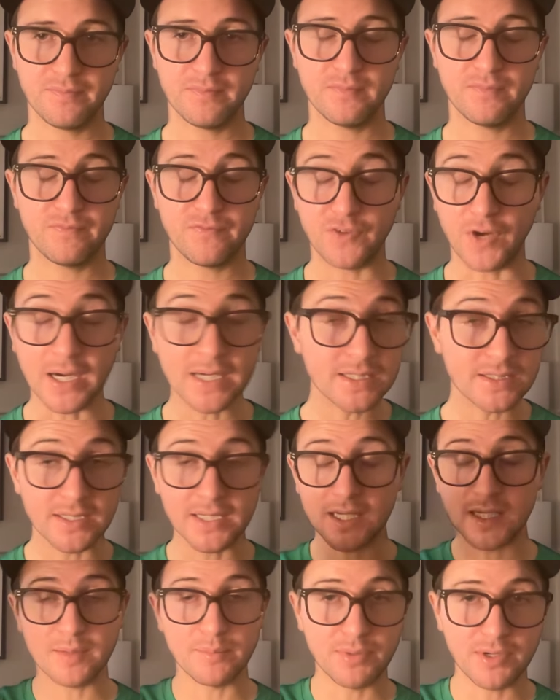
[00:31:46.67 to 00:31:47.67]
finally
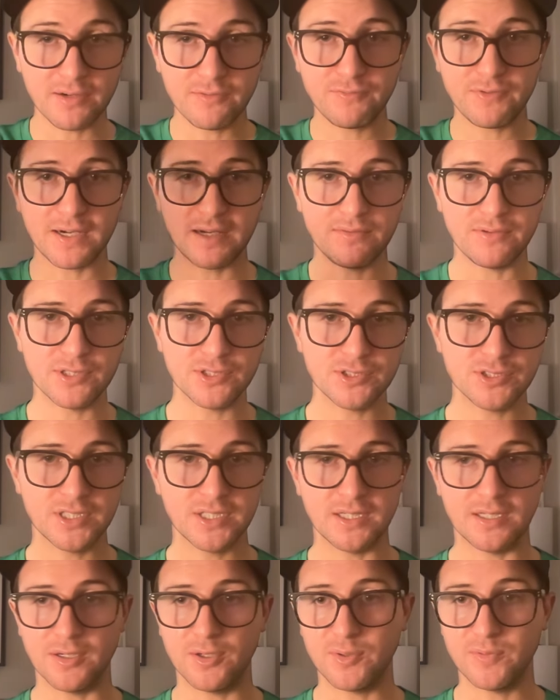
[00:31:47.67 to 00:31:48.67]
get above 500
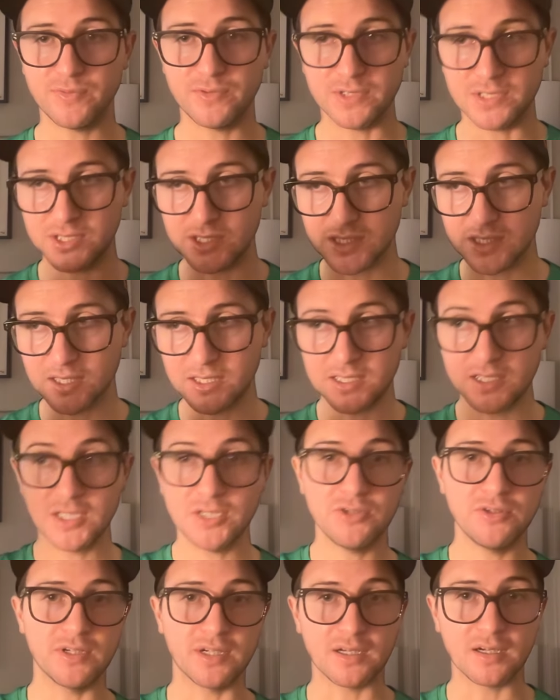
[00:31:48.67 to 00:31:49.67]
and hopefully just
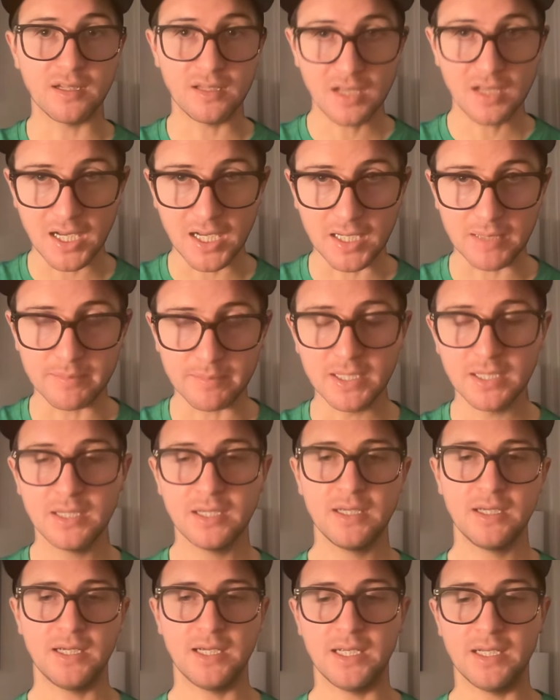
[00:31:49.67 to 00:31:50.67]
continue to climb
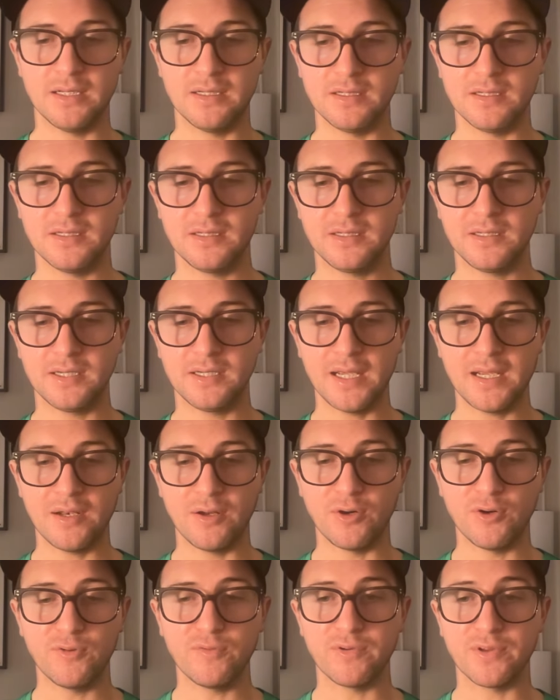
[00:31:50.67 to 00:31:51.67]
and
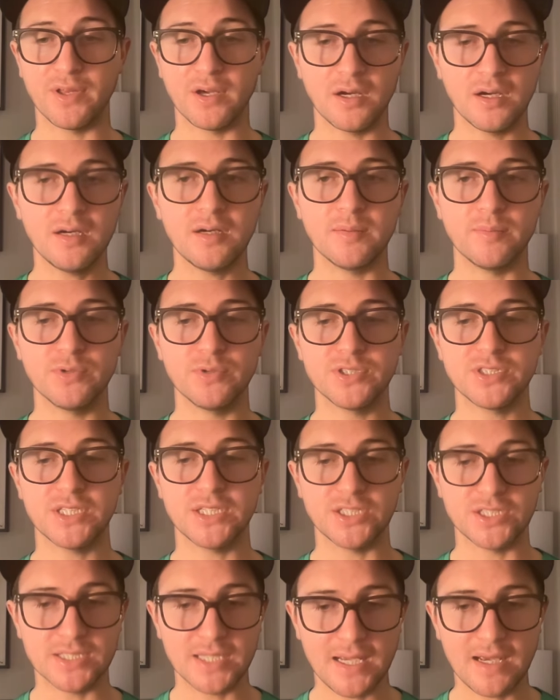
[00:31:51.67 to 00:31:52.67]
get over the hump, which
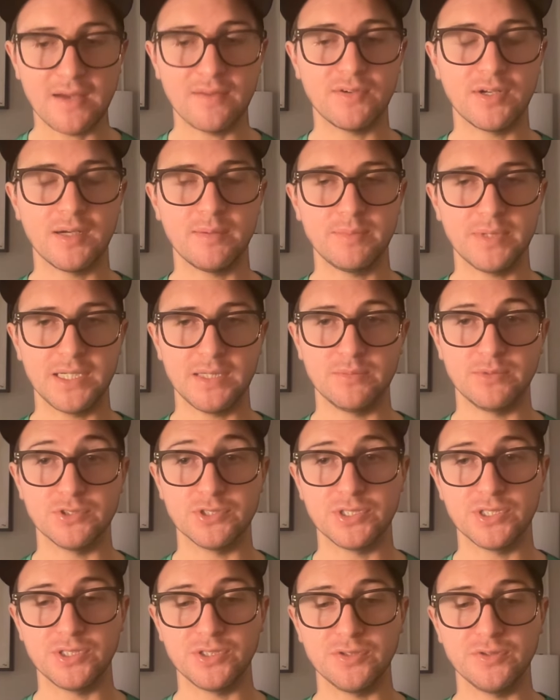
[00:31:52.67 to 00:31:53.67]
they just have not been able
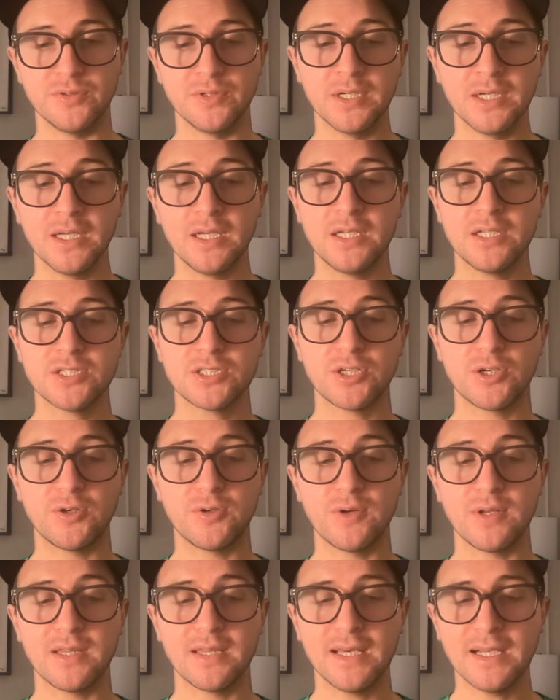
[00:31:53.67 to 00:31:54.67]
to do.
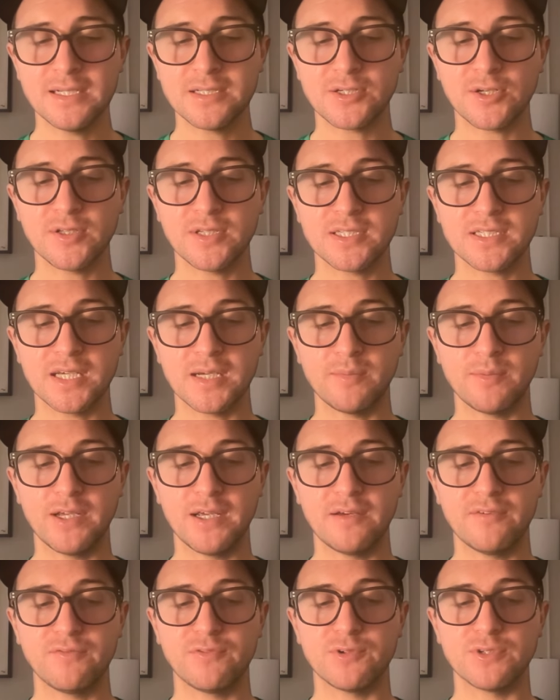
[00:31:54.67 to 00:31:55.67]
So that is all the time we
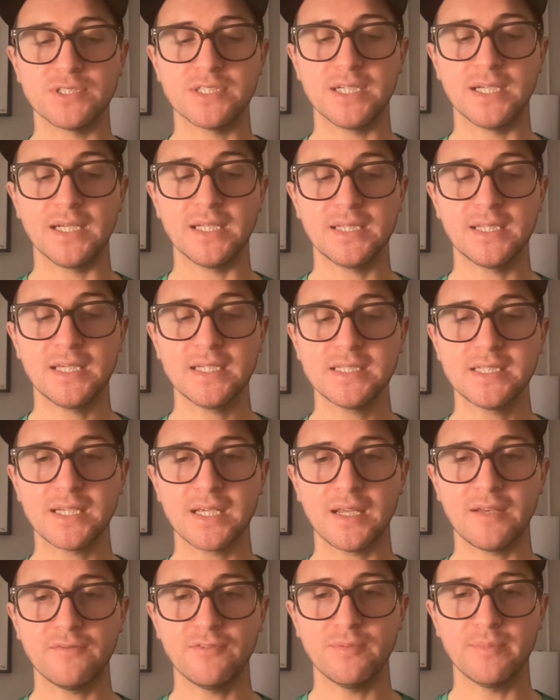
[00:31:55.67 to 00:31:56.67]
have for today. Thanks
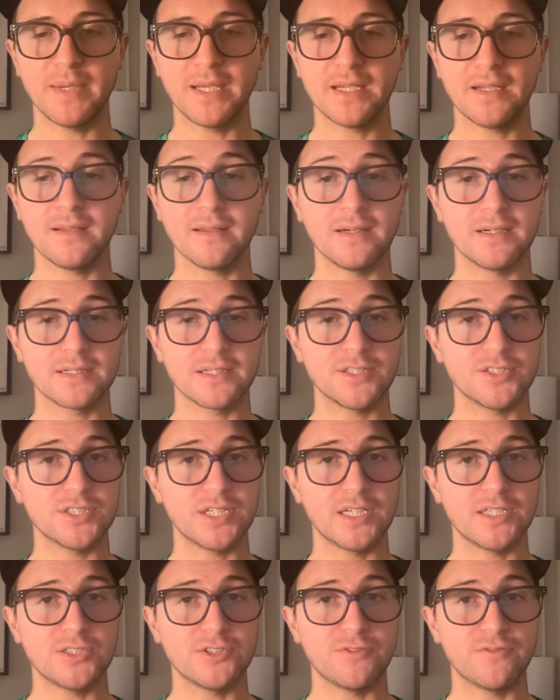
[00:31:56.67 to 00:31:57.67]
again for making Locked On
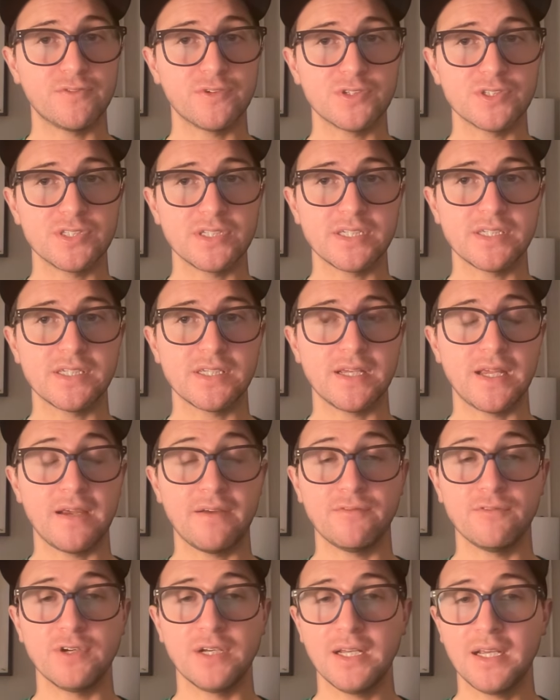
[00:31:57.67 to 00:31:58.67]
Giants your first listen
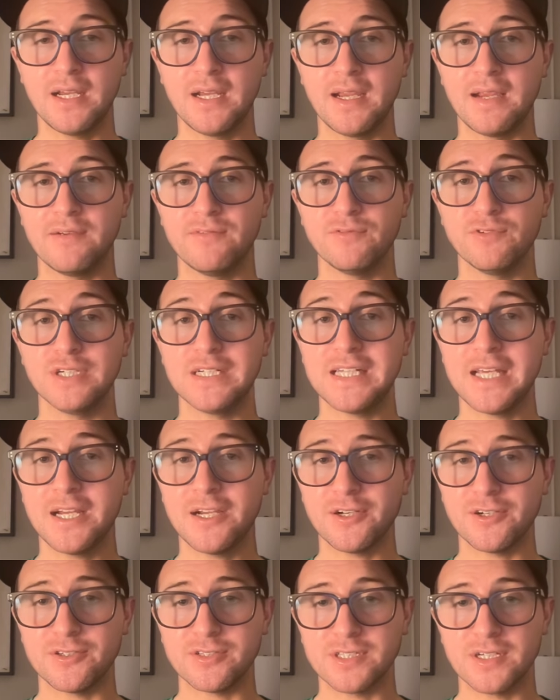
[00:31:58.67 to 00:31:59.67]
every day. Every
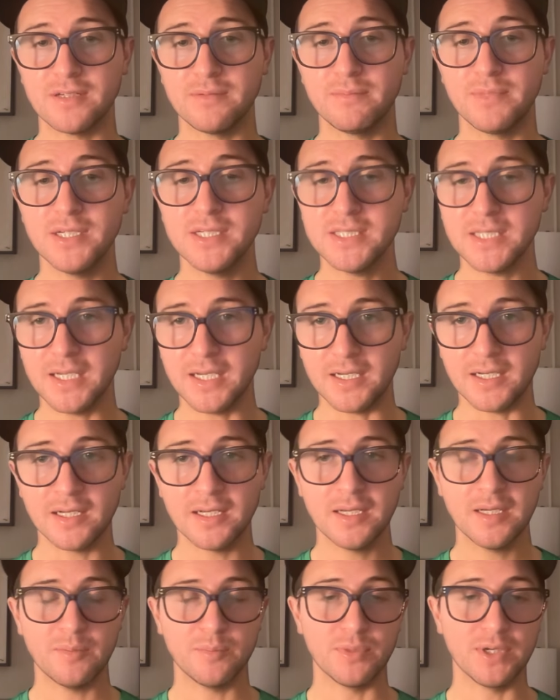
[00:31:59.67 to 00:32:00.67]
dayers on Monday,
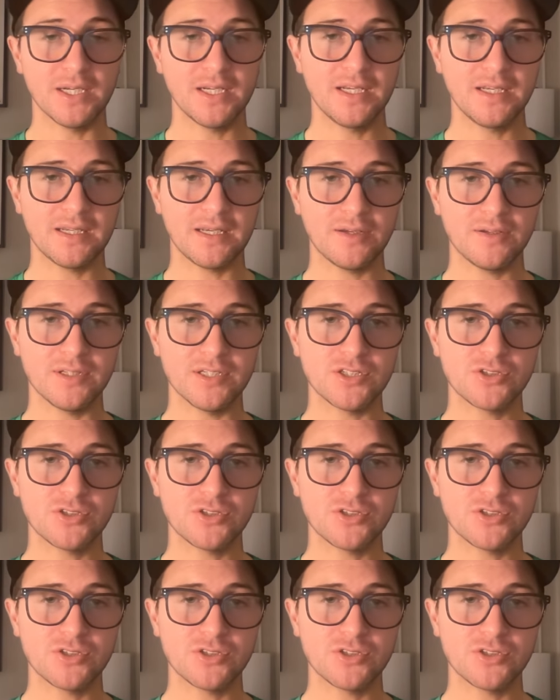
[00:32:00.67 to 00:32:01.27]
breaking down this